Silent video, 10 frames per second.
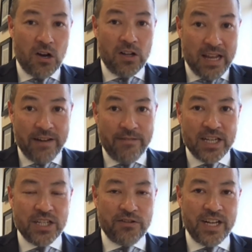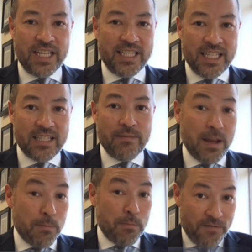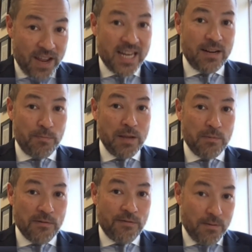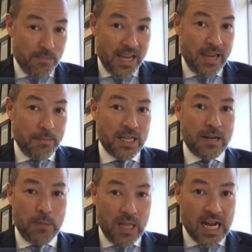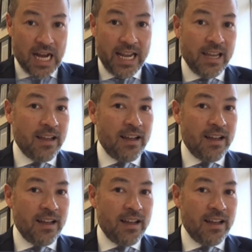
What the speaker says: online registration system that prevented people from being able to comply